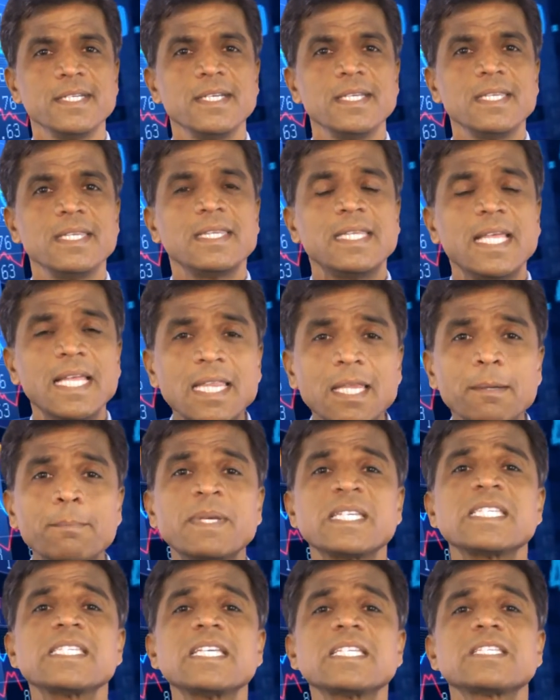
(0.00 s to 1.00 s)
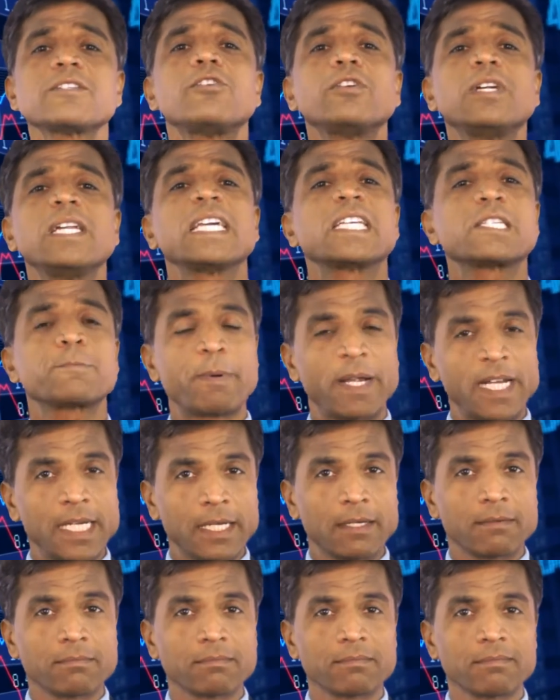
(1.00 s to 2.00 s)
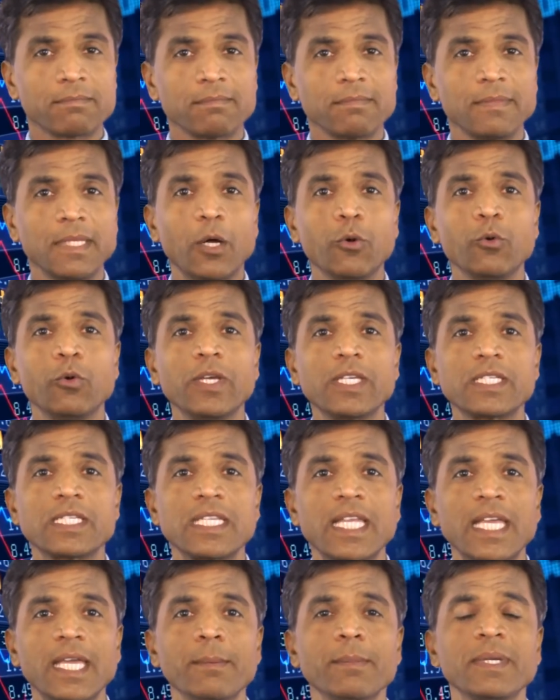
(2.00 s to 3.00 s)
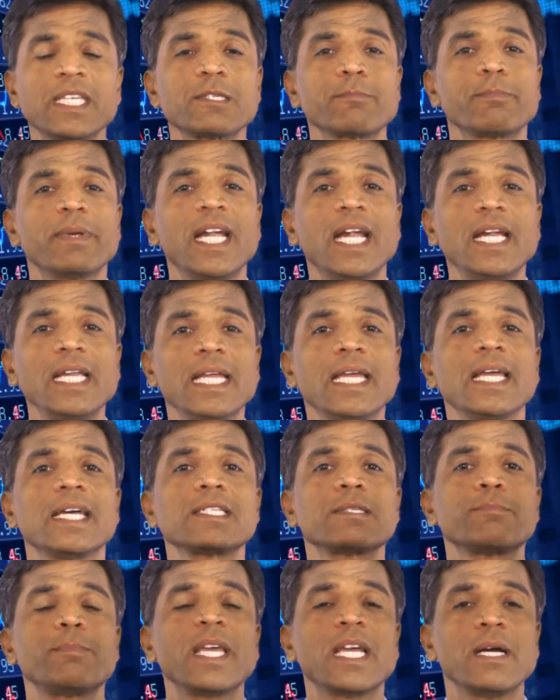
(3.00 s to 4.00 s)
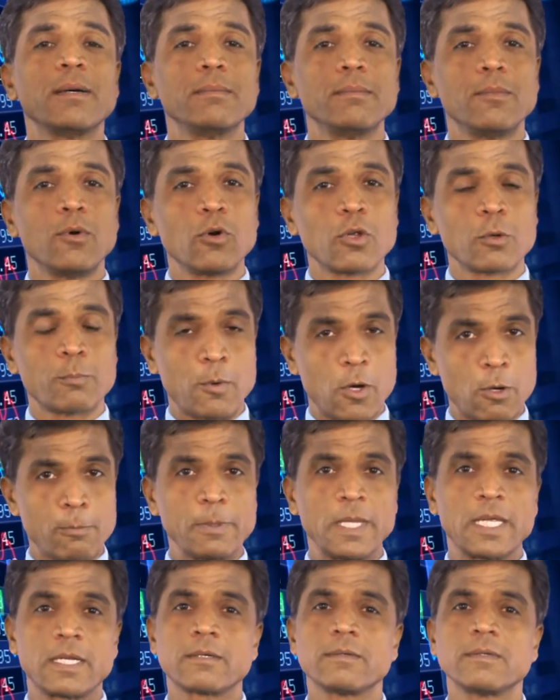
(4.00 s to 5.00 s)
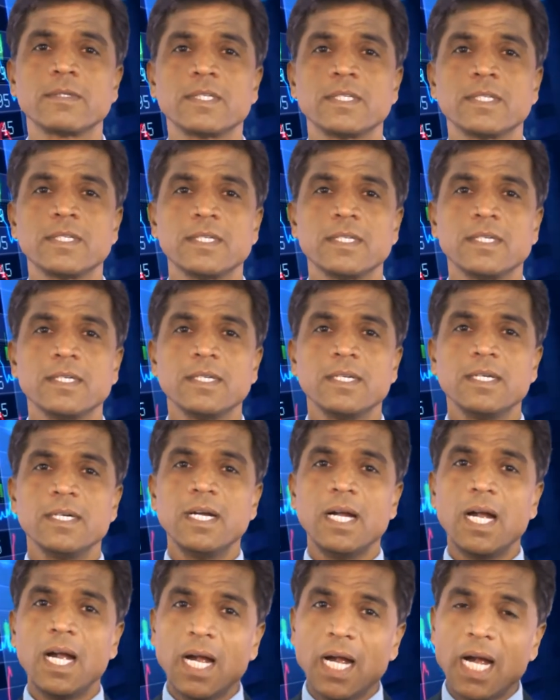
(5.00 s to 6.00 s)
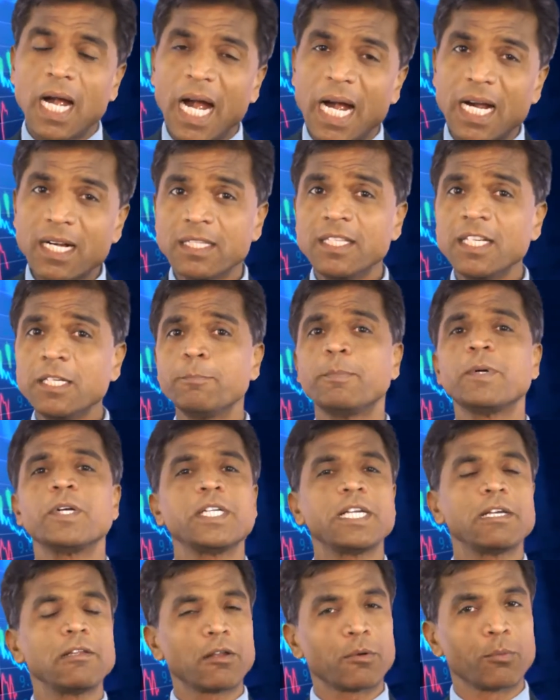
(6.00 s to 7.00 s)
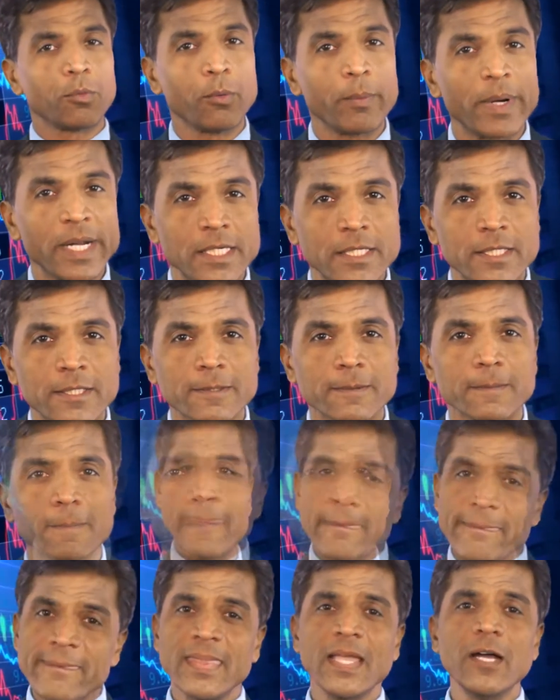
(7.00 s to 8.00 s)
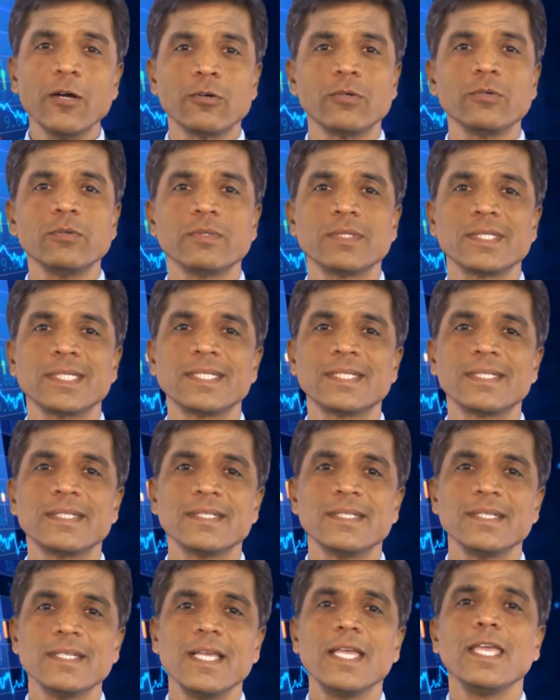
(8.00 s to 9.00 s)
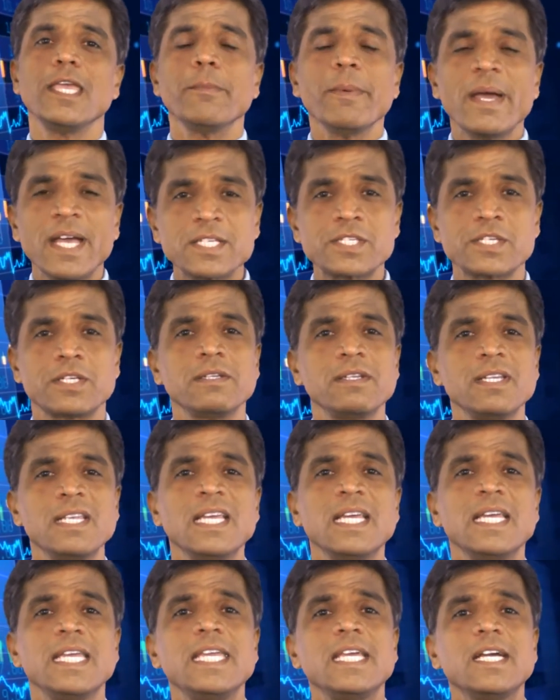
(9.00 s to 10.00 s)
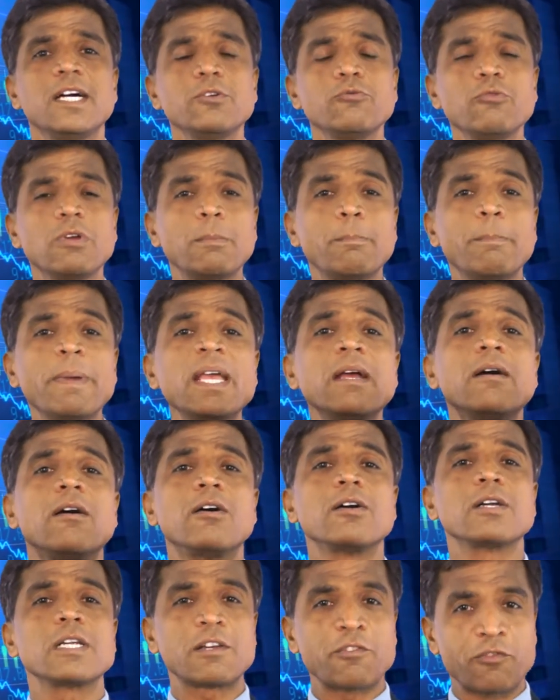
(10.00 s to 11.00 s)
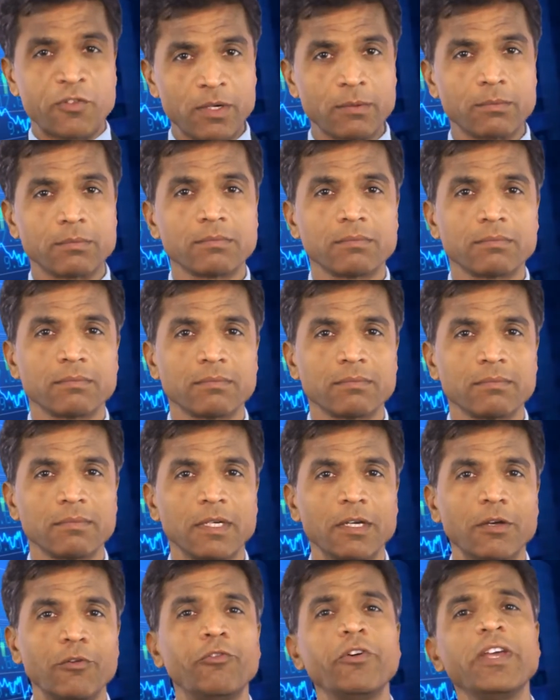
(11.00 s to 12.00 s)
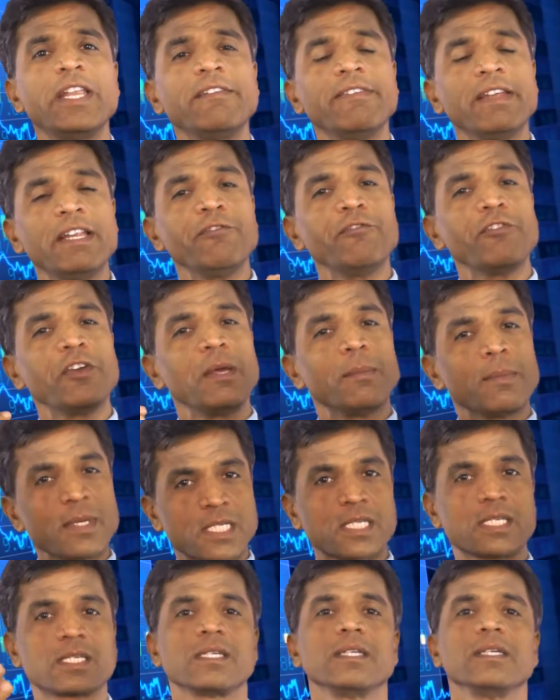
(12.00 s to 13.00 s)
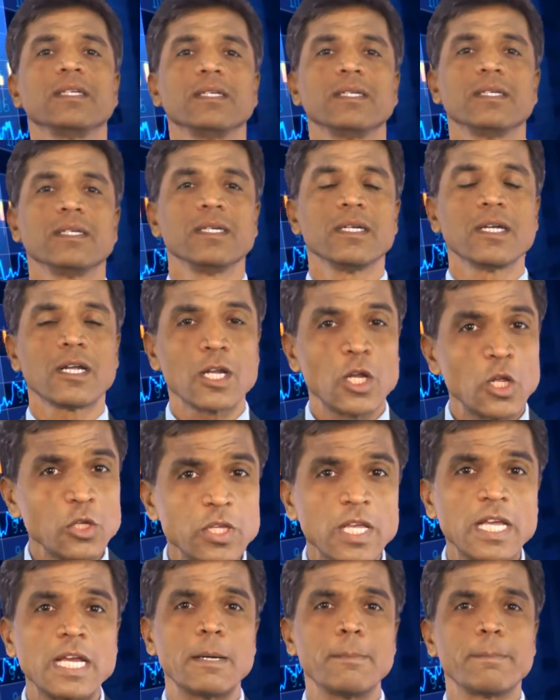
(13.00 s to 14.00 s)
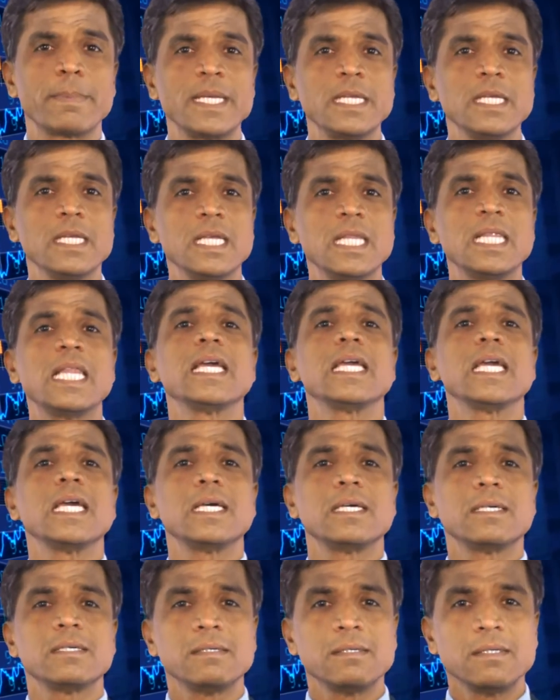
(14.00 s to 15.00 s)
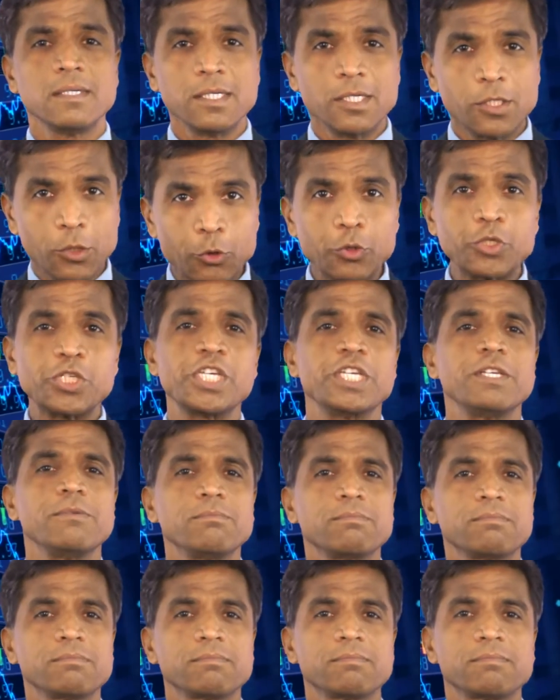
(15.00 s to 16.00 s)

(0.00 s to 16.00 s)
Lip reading: Then the business started expanding. Now his name, his branding has become more popular. At that particular moment, now imagine he got one big order from very, very famous clothing company like a Gucci